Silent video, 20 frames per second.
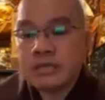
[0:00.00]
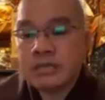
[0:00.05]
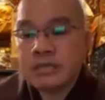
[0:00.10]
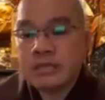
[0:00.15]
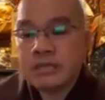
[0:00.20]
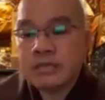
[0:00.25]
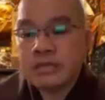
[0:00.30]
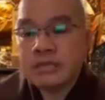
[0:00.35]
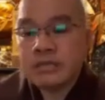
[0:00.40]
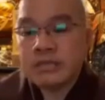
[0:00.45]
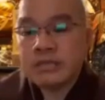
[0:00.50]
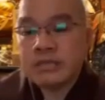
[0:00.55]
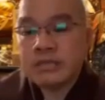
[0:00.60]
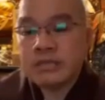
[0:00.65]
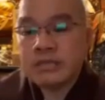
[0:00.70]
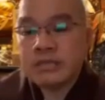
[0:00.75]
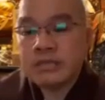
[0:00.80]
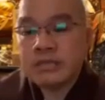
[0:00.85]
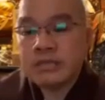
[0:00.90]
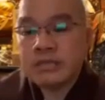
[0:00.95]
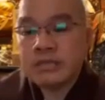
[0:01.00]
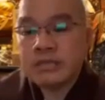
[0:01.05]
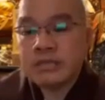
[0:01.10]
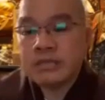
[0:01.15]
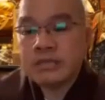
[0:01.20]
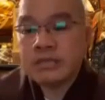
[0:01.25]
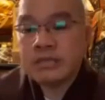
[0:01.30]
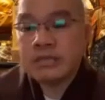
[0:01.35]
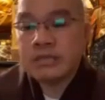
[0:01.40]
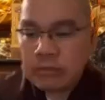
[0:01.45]

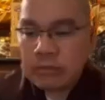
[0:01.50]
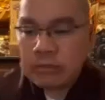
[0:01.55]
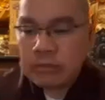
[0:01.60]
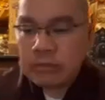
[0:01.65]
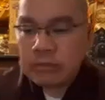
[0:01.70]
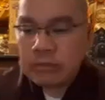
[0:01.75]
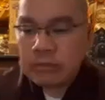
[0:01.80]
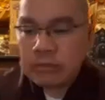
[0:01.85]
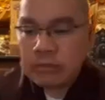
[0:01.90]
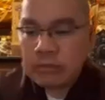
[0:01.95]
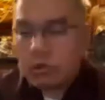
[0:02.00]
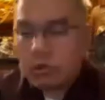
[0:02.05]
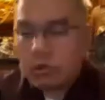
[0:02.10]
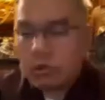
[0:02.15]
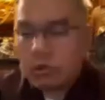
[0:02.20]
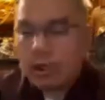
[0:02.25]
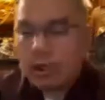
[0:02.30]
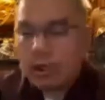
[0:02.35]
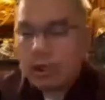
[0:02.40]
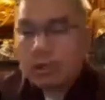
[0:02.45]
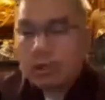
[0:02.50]
No one is speaking in this clip.